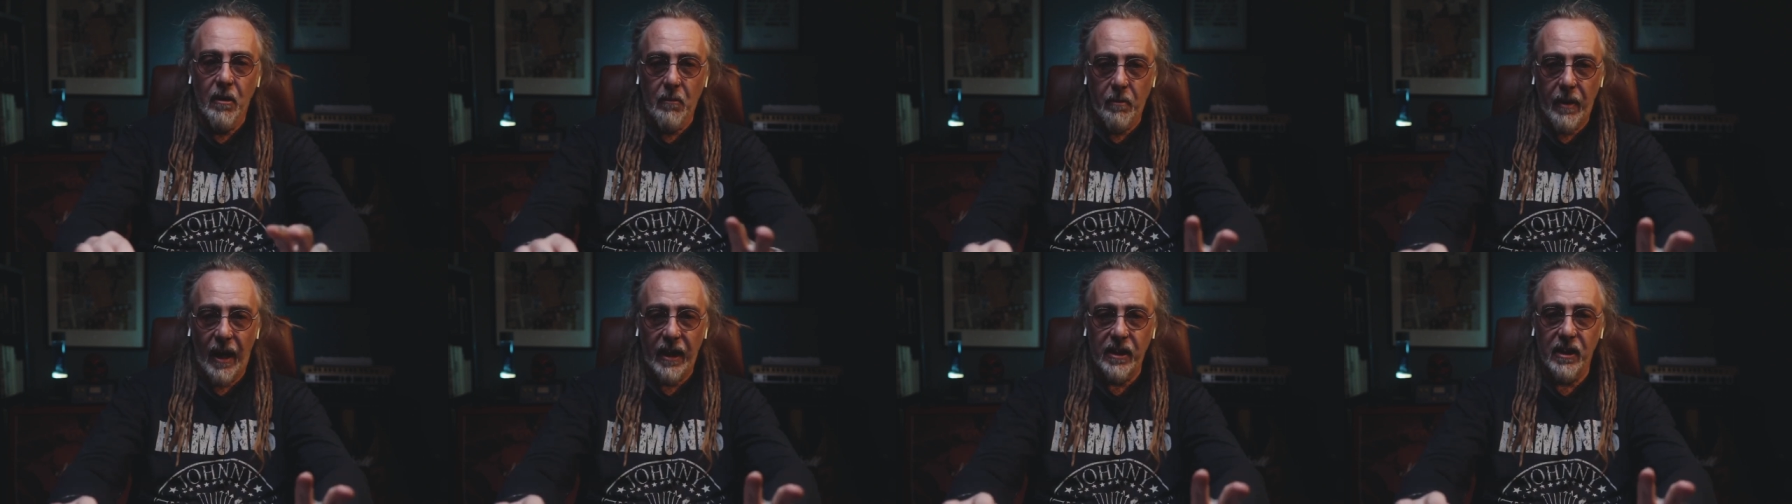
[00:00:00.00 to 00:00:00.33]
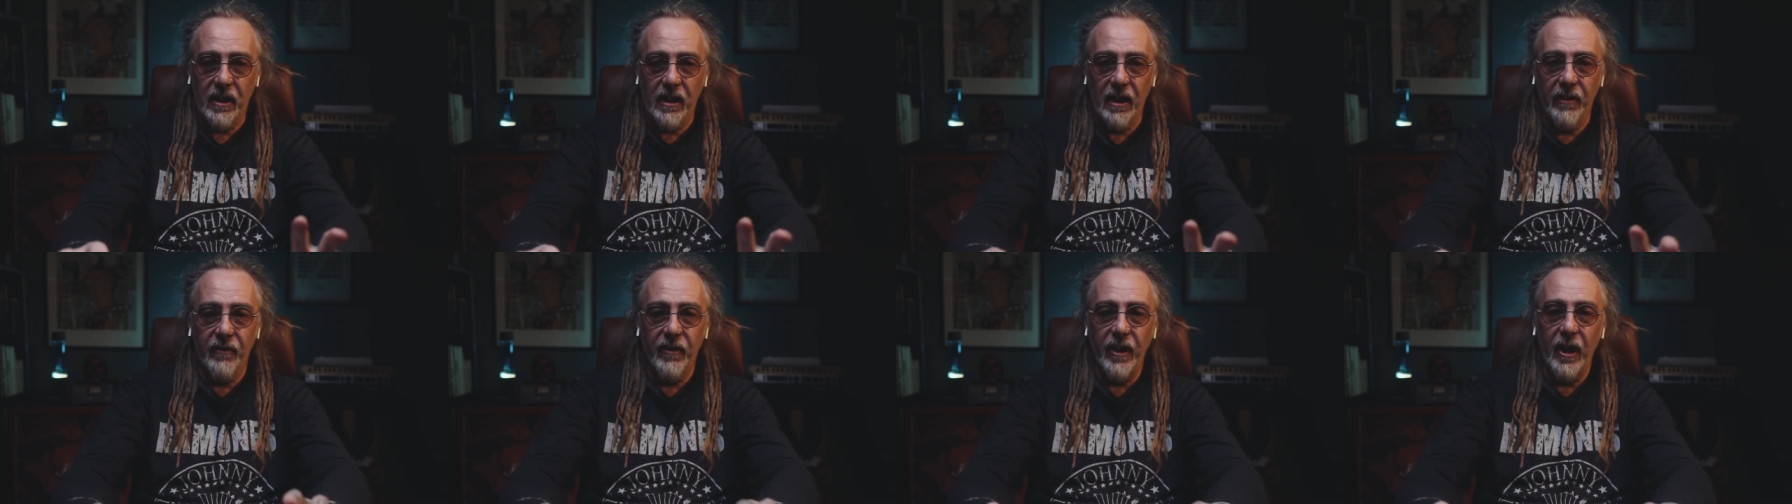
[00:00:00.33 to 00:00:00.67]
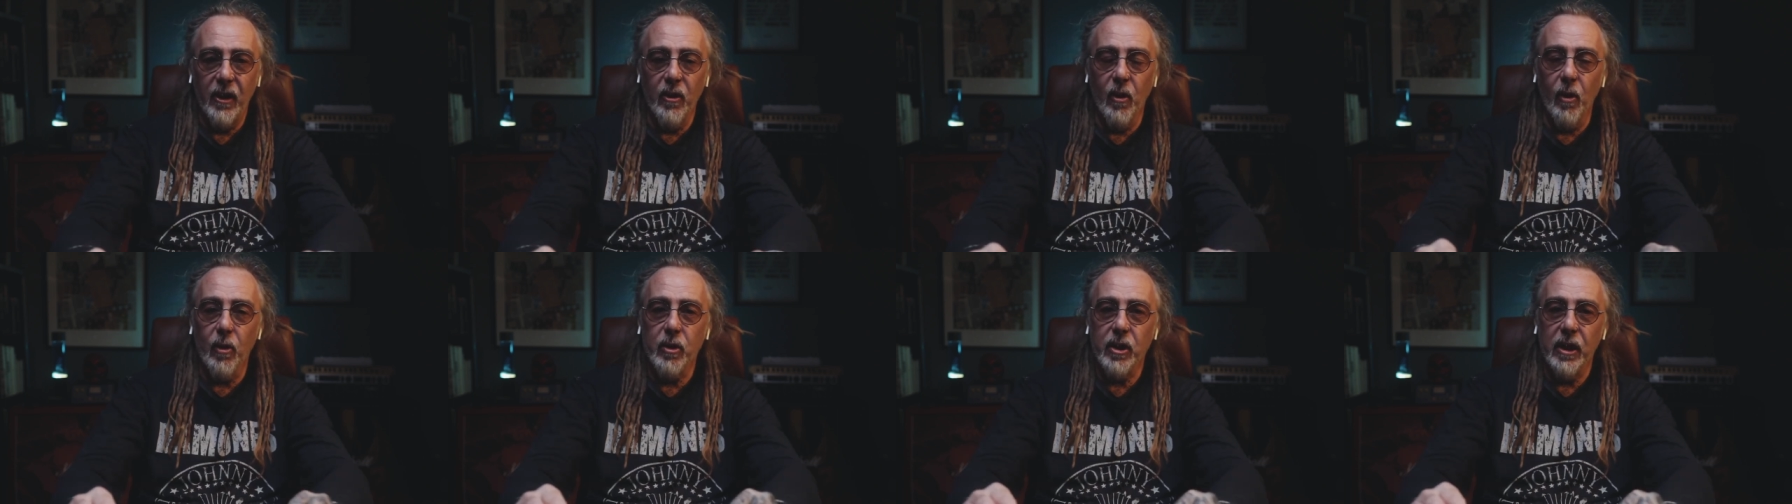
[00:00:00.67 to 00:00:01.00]
back to living in
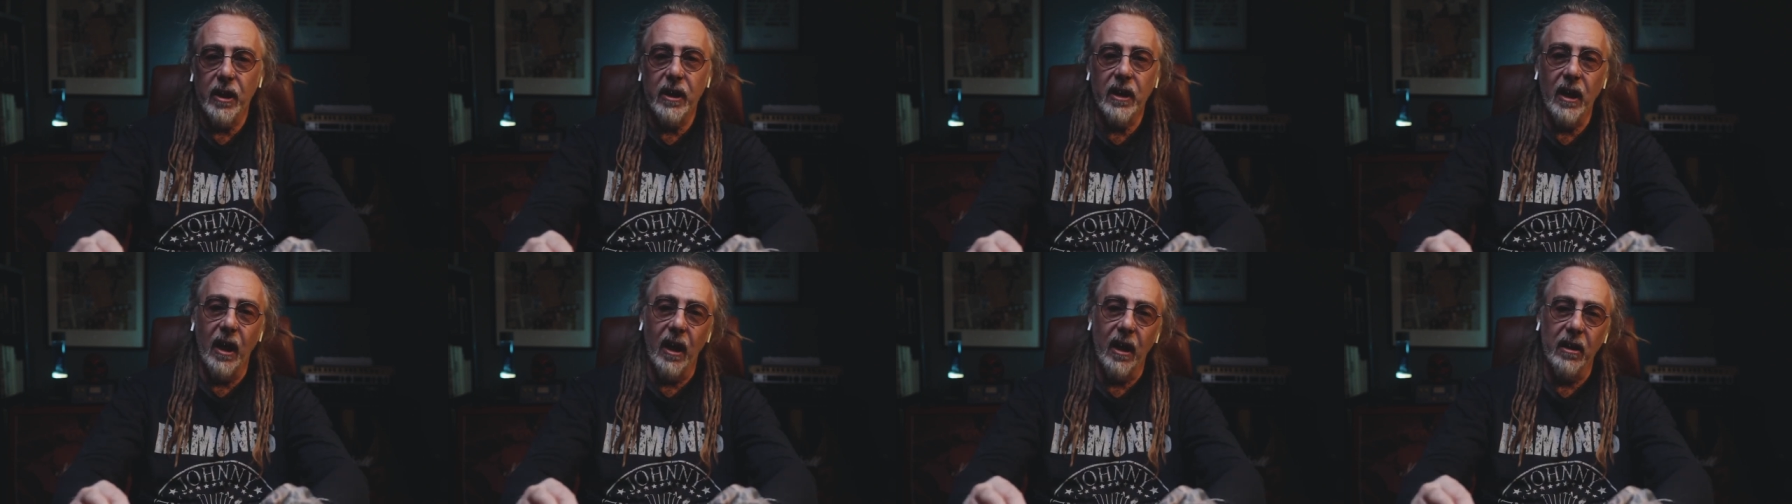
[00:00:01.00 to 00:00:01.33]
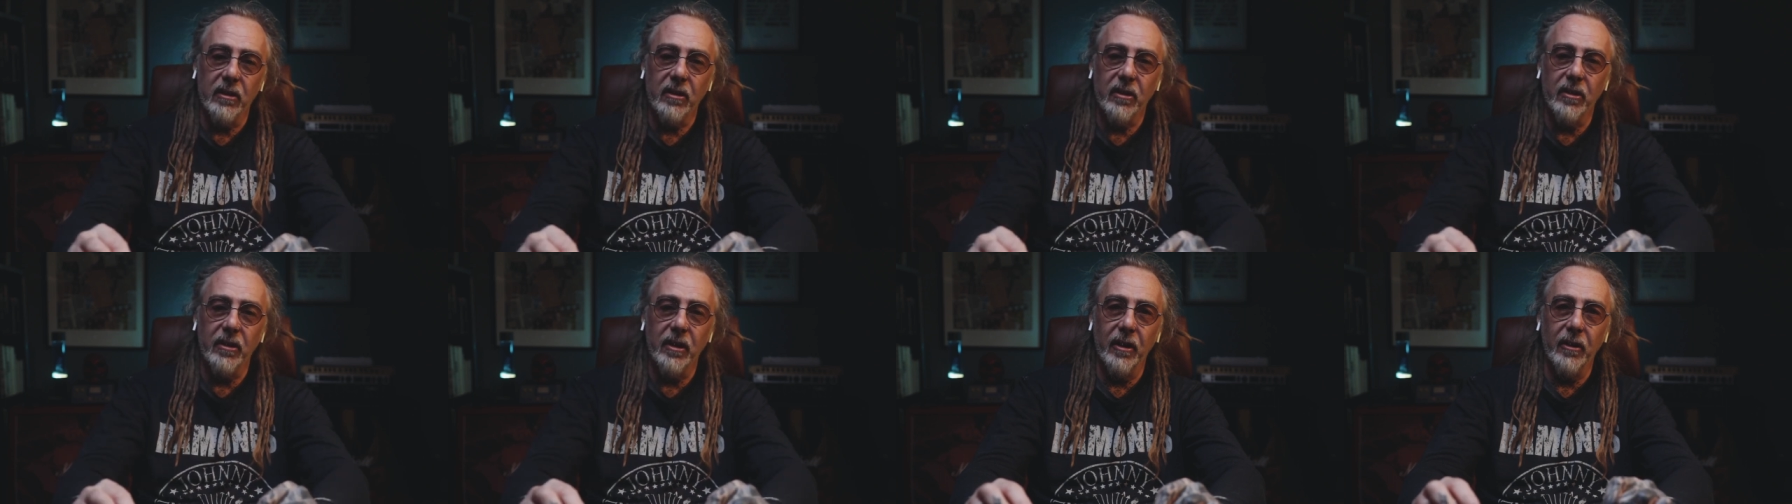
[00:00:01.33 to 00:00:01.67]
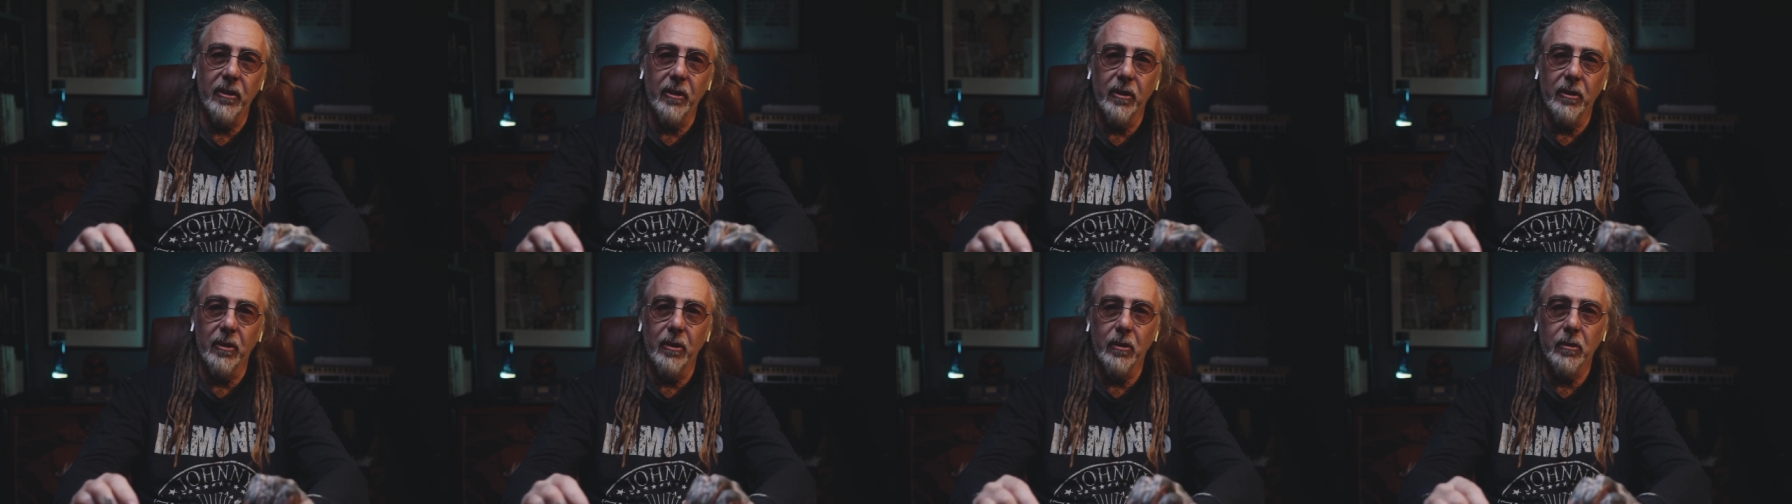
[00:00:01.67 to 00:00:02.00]
horse and carts because they
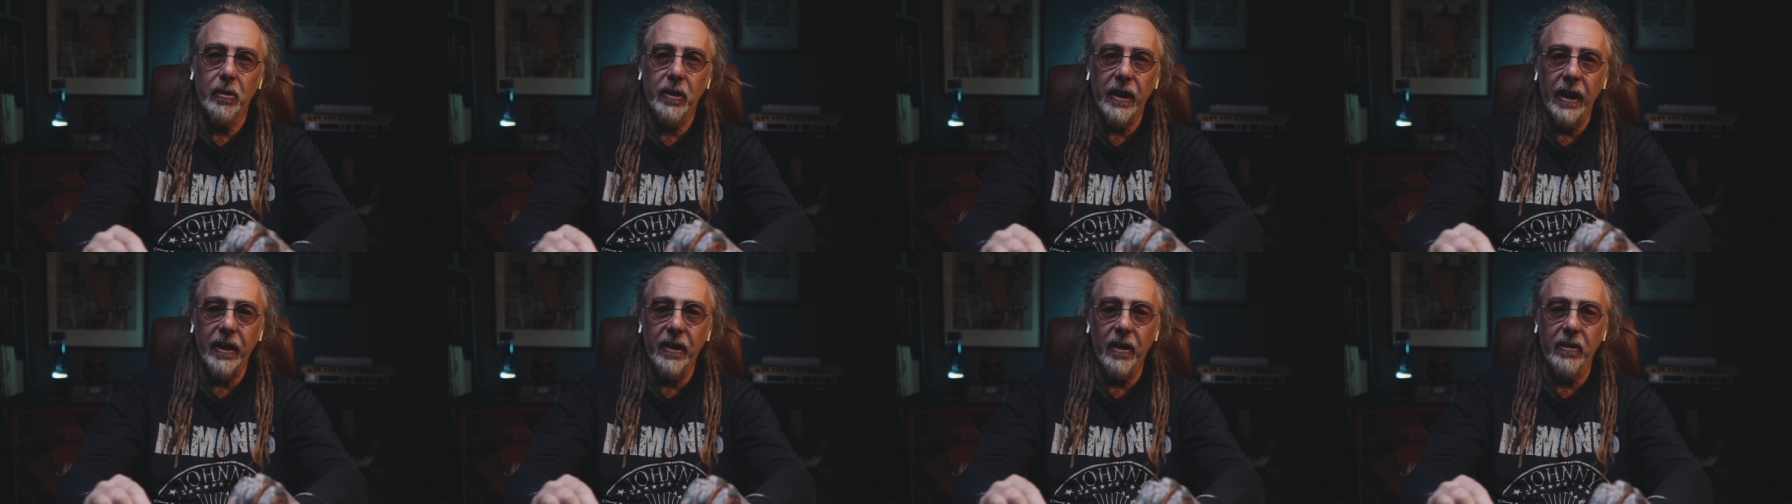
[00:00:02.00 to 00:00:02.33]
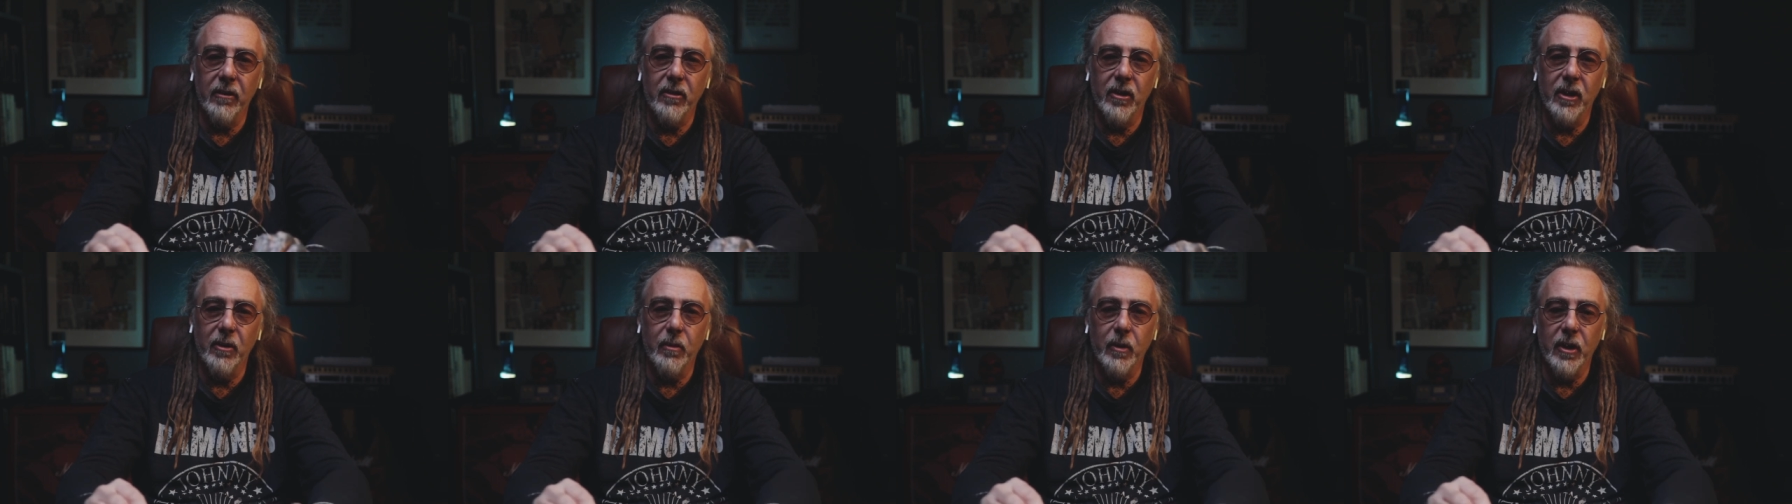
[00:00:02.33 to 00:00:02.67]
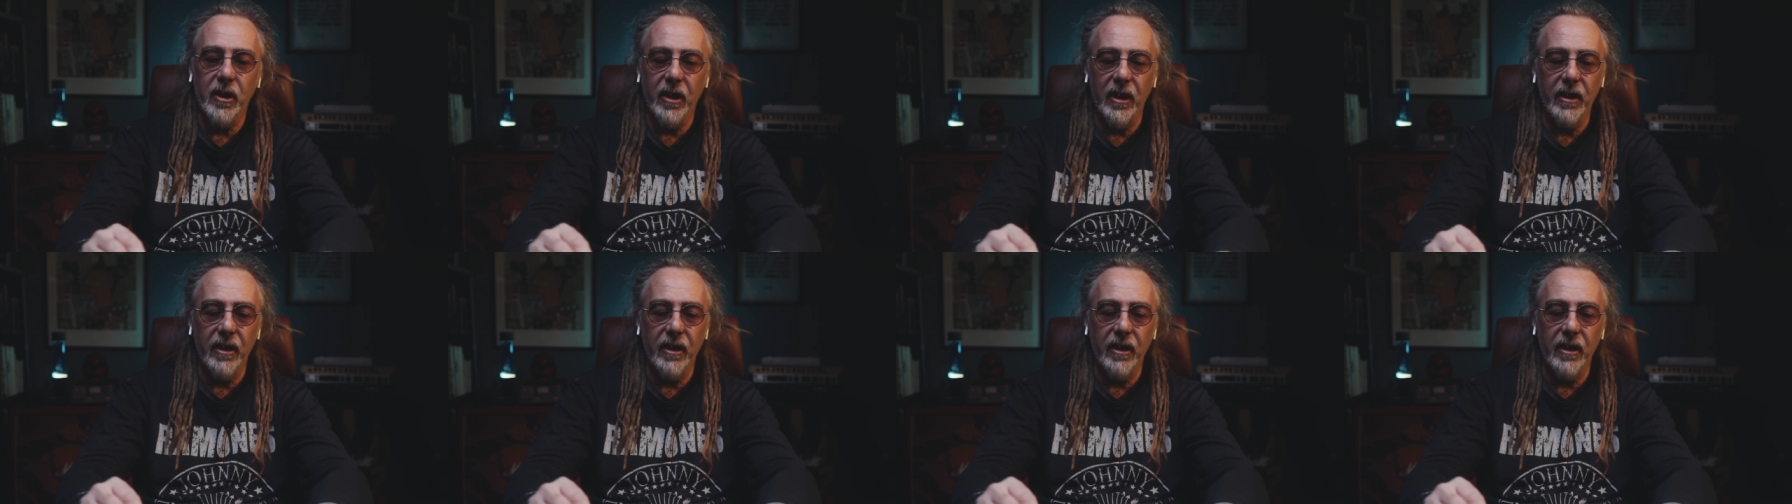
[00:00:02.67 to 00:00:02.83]
thought all technology was